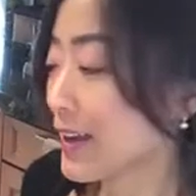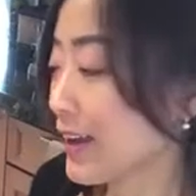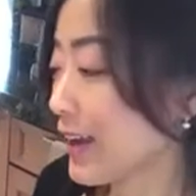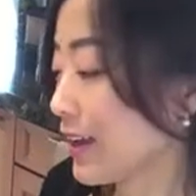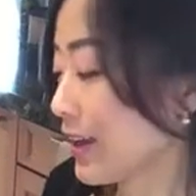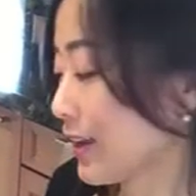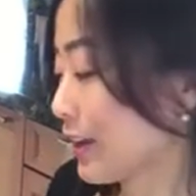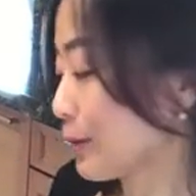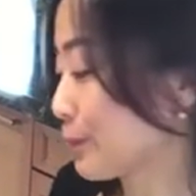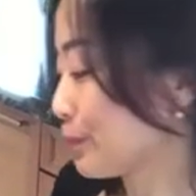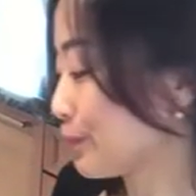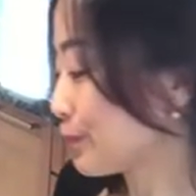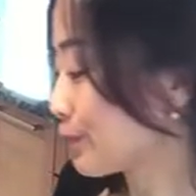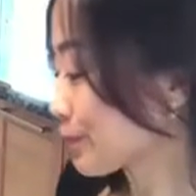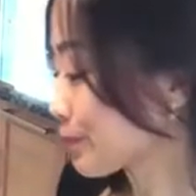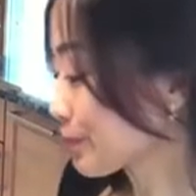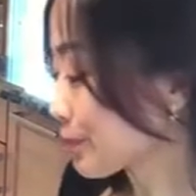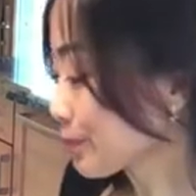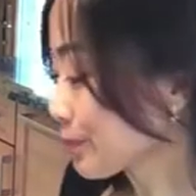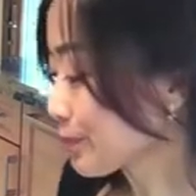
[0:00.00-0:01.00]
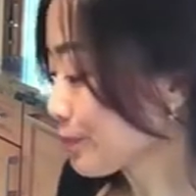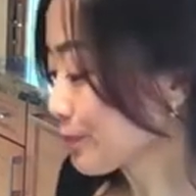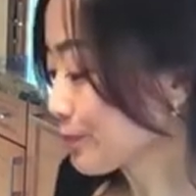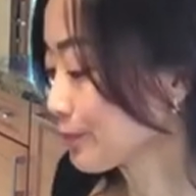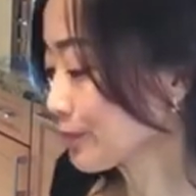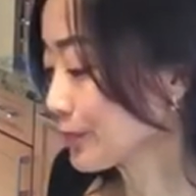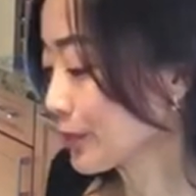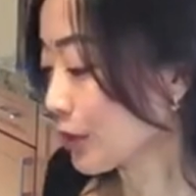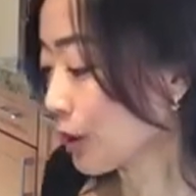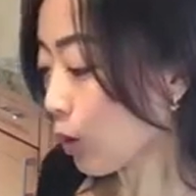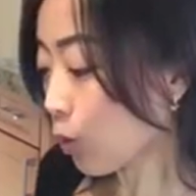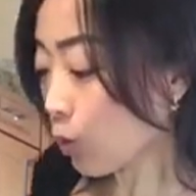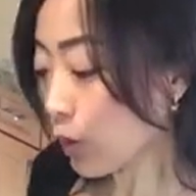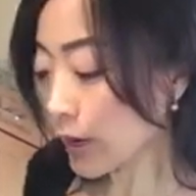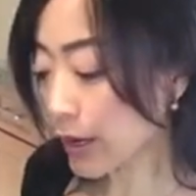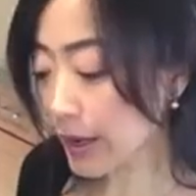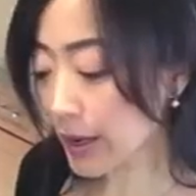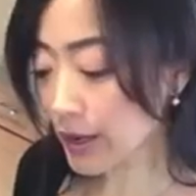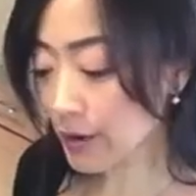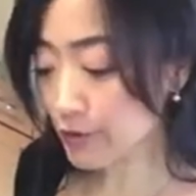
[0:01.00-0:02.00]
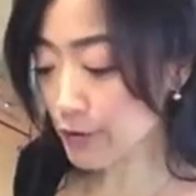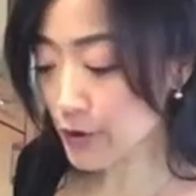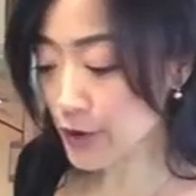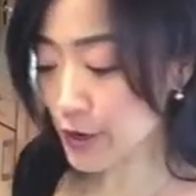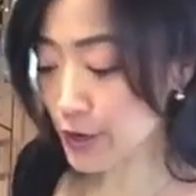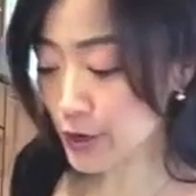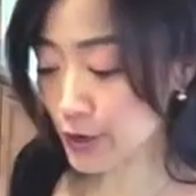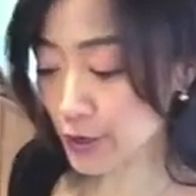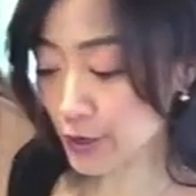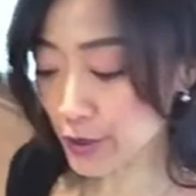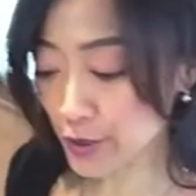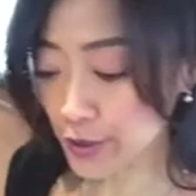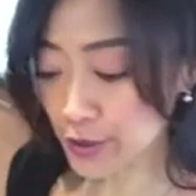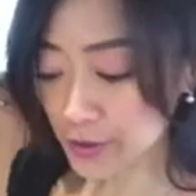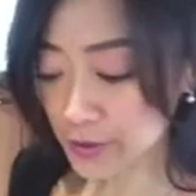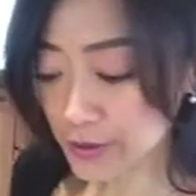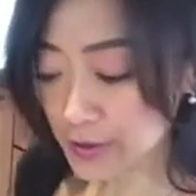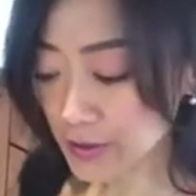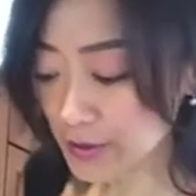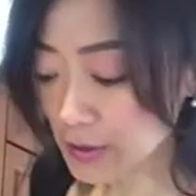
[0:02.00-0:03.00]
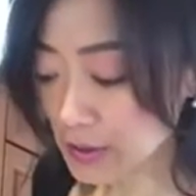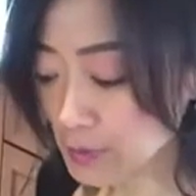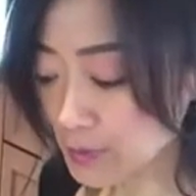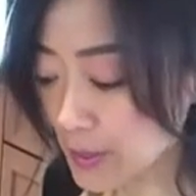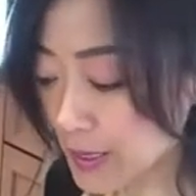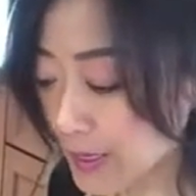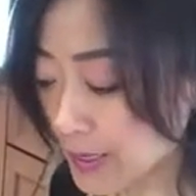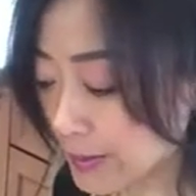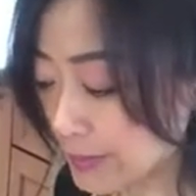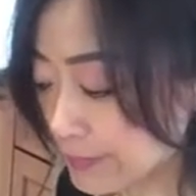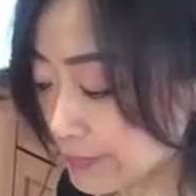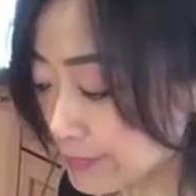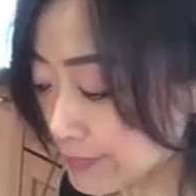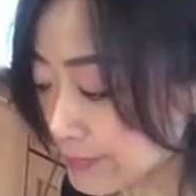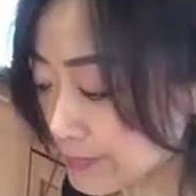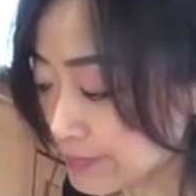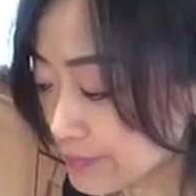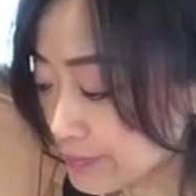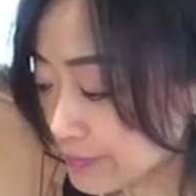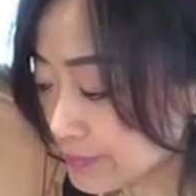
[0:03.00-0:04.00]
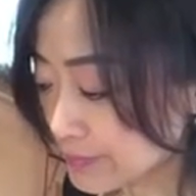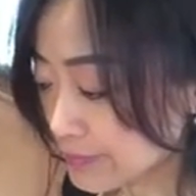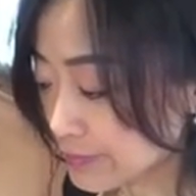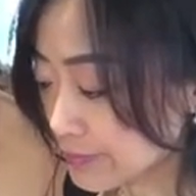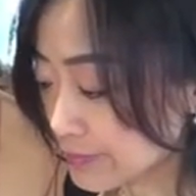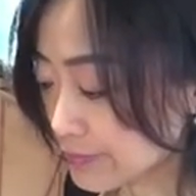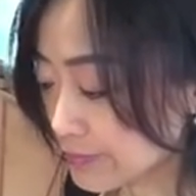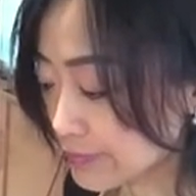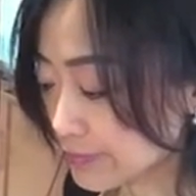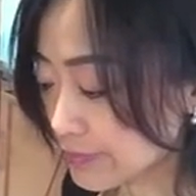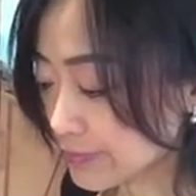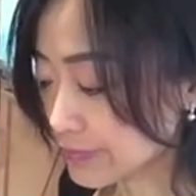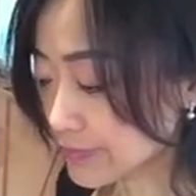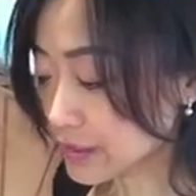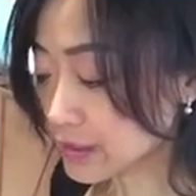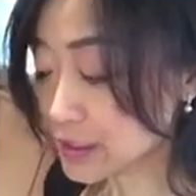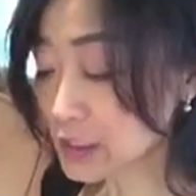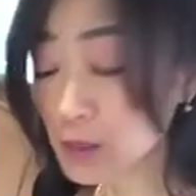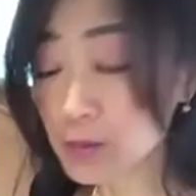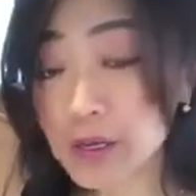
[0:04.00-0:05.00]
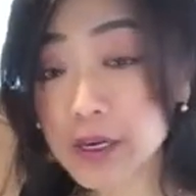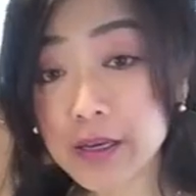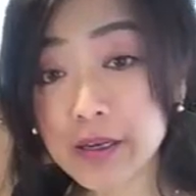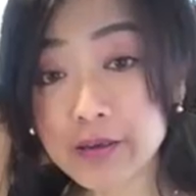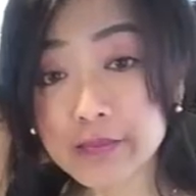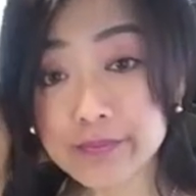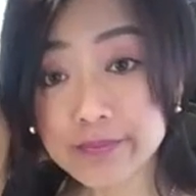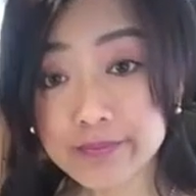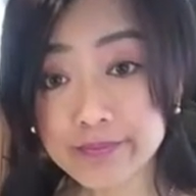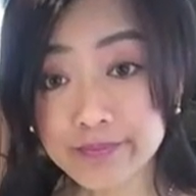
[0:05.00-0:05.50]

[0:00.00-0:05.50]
And what I have here in this pan, this is my